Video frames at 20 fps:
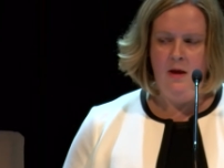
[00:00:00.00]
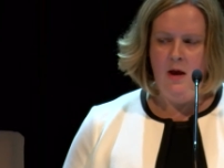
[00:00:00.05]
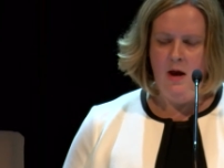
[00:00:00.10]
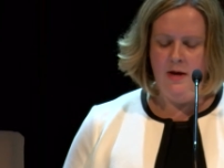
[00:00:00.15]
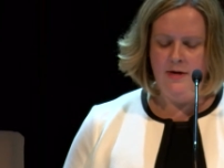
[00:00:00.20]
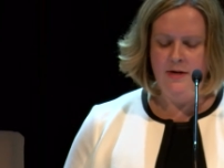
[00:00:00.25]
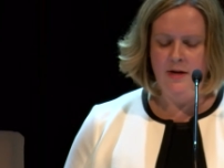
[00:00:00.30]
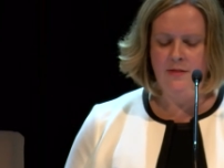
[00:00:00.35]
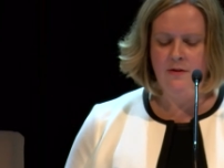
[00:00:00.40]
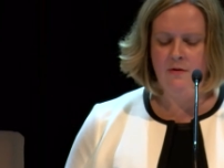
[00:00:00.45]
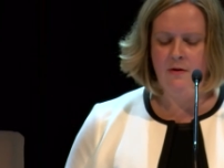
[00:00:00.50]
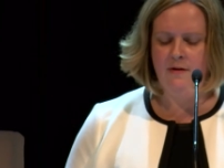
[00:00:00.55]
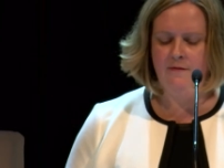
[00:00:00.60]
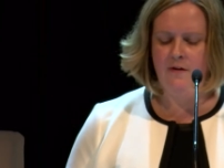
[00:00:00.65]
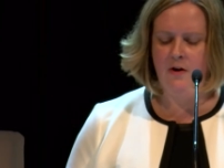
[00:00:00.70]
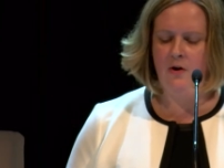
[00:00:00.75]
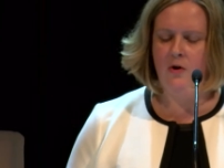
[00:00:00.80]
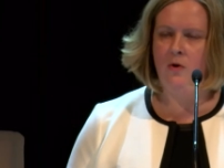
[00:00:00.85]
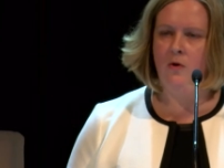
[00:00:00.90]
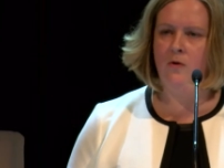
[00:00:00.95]
Another of
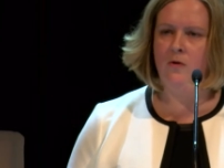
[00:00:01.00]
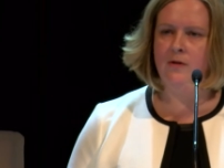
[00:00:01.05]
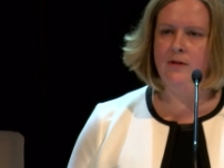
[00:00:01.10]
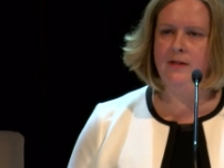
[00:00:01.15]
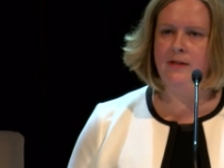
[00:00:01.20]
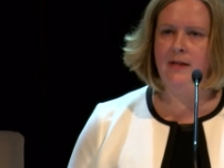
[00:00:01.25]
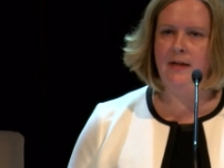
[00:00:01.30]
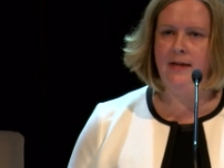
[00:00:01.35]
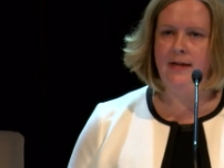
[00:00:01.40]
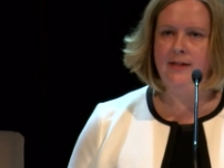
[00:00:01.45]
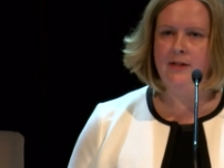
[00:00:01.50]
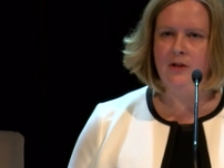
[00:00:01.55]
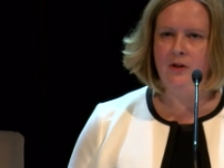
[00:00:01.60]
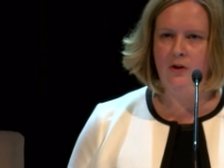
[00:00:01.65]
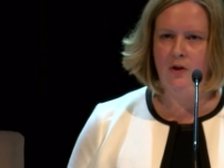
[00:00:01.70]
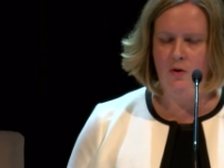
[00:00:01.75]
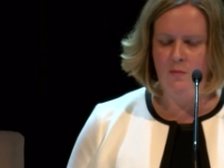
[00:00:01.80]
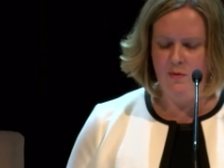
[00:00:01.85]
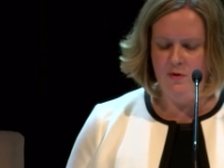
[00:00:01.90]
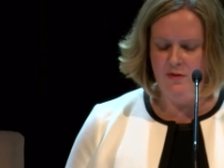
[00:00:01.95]
our goals is
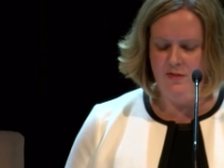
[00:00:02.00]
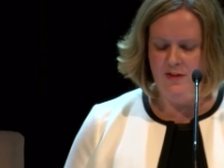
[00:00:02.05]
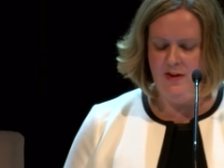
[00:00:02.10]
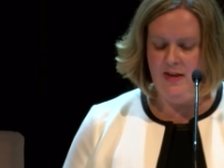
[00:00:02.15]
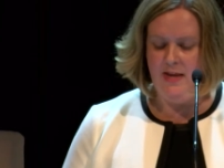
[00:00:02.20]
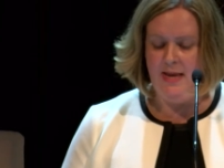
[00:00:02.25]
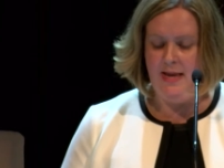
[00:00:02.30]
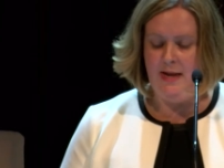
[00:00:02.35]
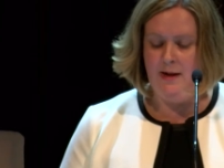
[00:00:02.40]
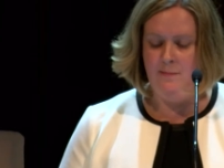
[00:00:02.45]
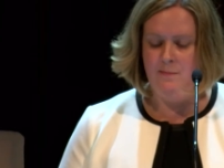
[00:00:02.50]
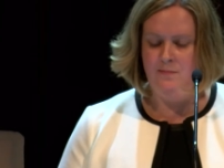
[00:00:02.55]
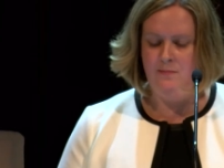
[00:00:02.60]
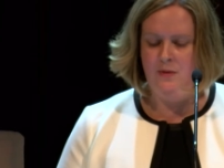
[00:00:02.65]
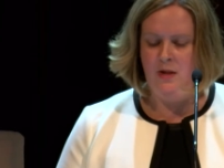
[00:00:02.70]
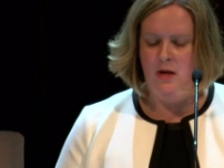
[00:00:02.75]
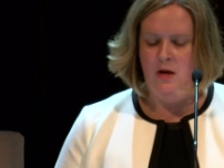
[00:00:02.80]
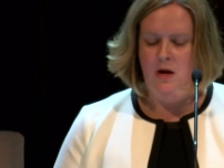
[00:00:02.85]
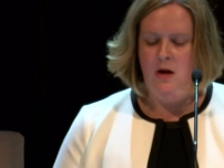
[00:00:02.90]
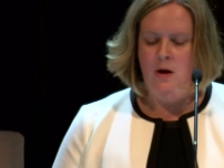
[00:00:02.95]
global thinking,
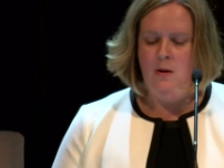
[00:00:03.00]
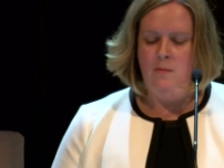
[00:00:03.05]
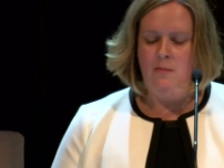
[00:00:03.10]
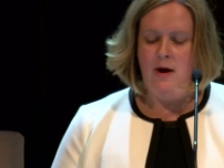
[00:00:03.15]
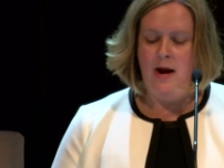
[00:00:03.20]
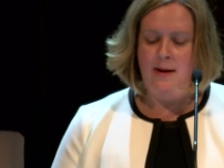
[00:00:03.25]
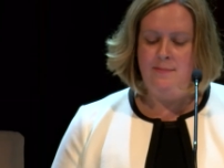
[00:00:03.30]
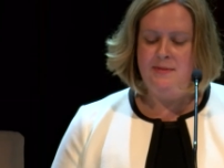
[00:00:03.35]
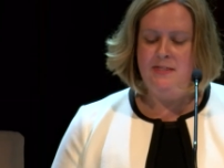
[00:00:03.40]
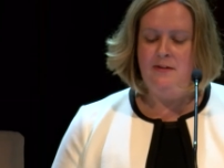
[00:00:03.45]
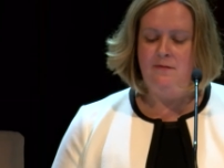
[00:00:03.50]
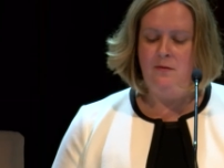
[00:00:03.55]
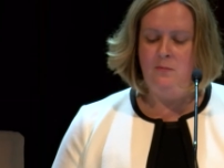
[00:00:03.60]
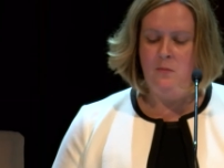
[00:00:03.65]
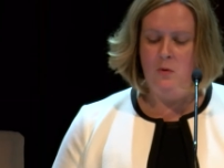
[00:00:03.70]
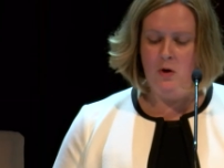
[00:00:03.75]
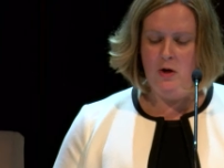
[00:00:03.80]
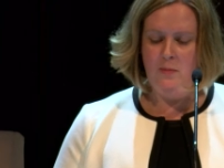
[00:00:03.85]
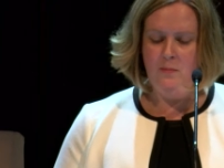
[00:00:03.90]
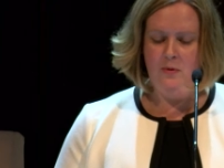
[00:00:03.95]
perhaps even
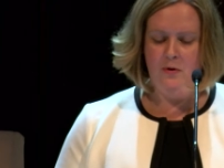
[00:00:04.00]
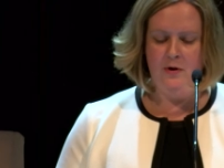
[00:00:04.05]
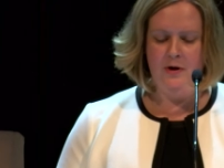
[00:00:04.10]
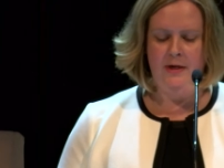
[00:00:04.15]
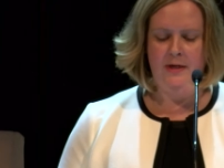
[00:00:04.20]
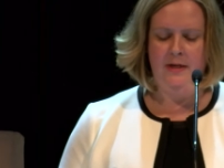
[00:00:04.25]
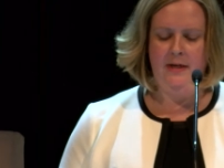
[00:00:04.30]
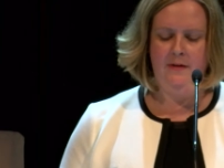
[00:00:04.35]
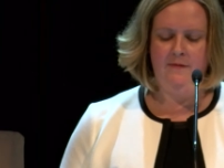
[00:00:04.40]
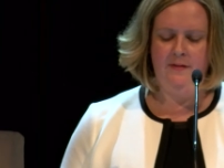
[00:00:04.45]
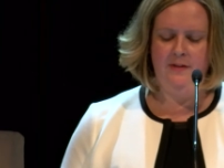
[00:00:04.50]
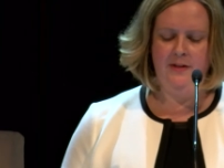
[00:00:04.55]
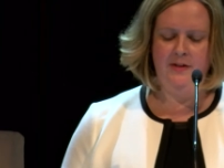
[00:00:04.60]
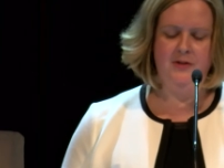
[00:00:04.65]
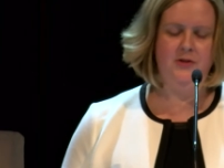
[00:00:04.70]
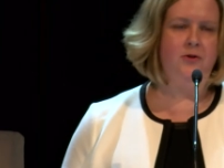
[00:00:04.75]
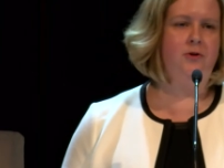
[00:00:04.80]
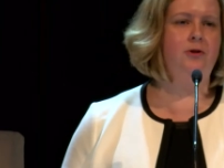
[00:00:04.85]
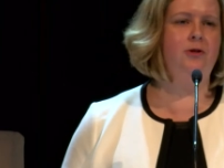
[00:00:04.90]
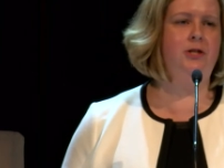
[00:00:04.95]
more important given the
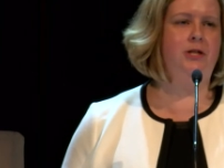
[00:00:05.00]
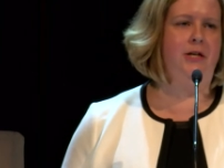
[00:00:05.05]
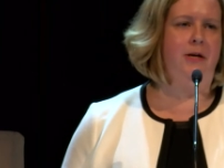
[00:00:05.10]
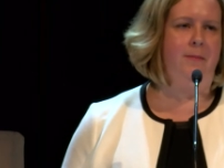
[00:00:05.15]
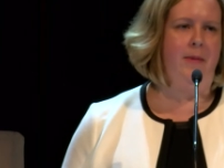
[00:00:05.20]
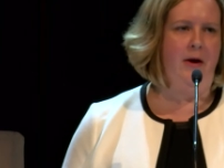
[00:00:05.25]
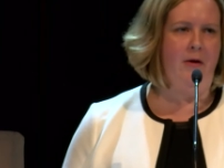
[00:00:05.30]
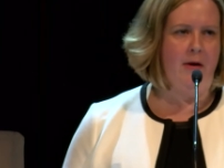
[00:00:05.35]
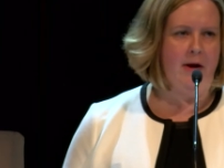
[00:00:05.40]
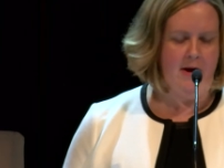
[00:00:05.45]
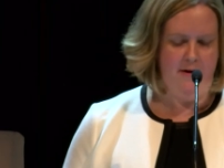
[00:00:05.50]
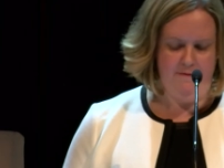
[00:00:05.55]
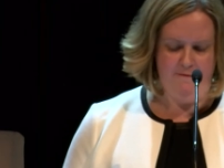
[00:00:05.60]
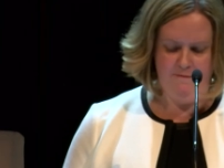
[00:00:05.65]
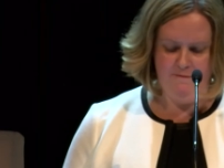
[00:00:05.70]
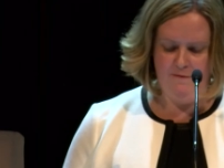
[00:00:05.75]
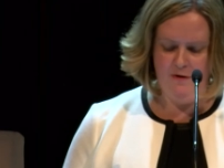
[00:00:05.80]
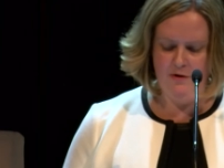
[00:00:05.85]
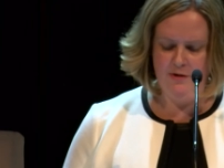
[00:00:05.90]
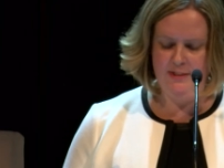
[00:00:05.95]
surge in America
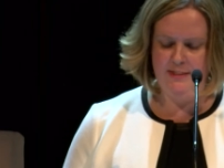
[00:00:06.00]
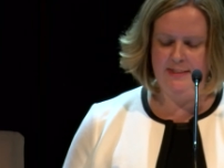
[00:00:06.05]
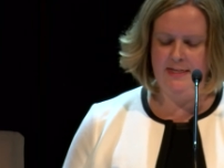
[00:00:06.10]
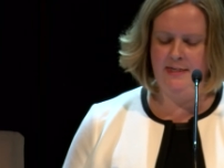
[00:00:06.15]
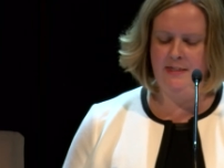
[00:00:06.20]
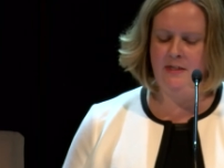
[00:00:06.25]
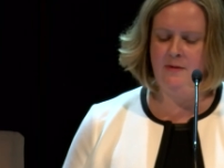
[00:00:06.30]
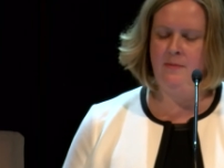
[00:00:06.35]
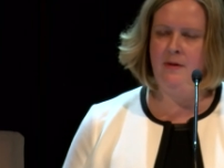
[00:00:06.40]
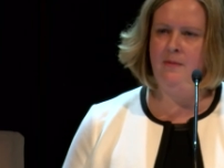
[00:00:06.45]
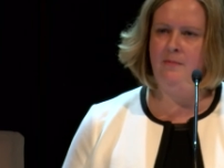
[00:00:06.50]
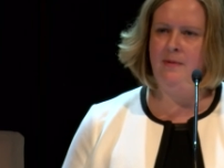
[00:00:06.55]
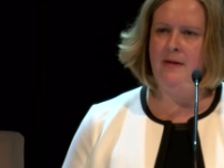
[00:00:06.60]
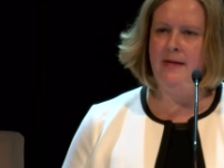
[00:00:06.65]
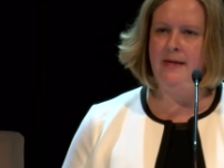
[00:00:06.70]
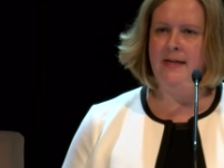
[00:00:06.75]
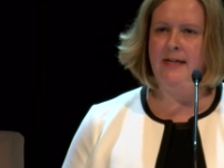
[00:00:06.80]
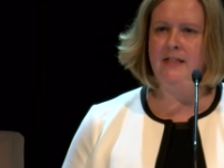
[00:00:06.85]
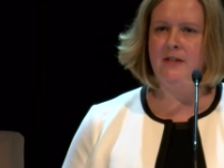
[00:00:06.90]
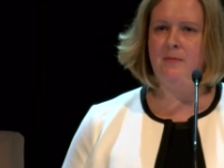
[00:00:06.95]
First sentiment
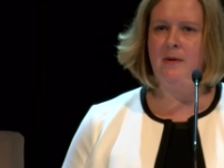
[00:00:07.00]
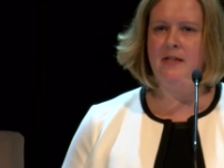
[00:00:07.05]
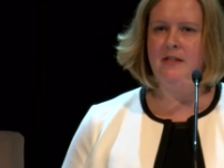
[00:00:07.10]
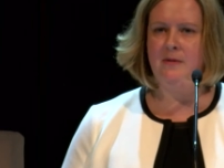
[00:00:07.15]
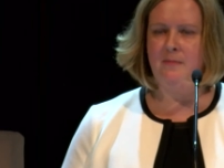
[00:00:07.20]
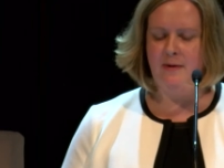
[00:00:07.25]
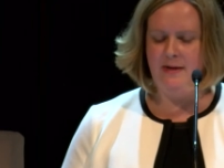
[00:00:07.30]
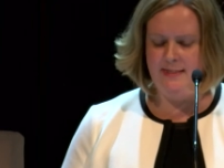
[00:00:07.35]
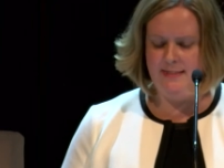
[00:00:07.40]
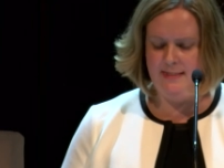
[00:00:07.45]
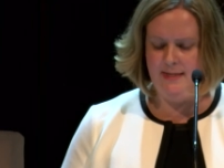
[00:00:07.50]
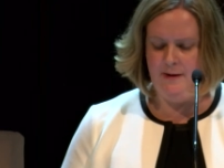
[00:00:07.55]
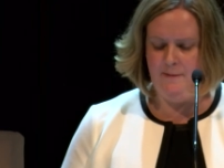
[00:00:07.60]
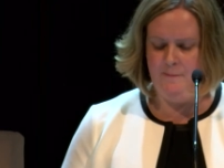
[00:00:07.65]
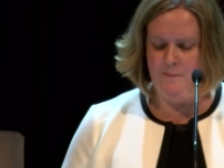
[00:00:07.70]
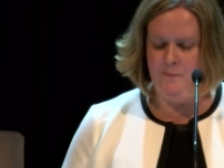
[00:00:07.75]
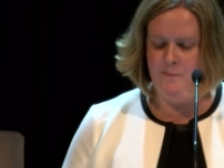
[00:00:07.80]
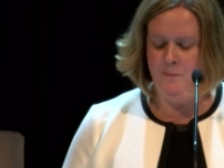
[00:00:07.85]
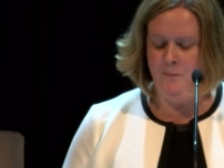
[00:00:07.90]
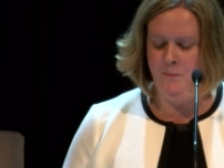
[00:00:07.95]
being expressed by
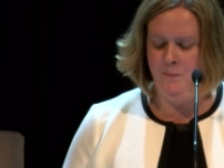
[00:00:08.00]
some.